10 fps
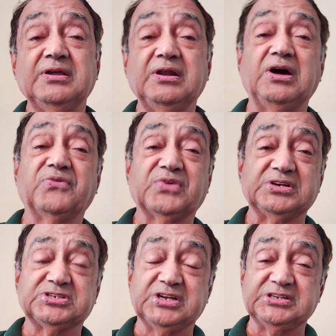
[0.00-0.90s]
laugh
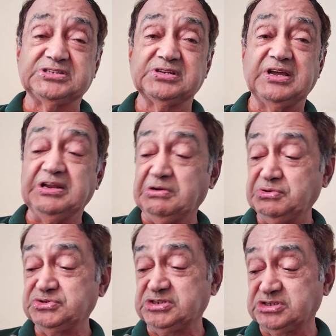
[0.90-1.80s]
at shots and
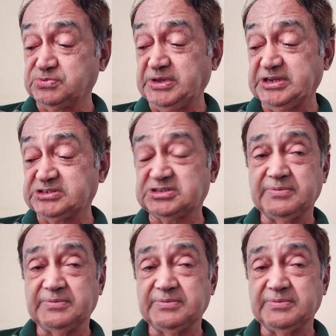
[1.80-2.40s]
lose his wickets.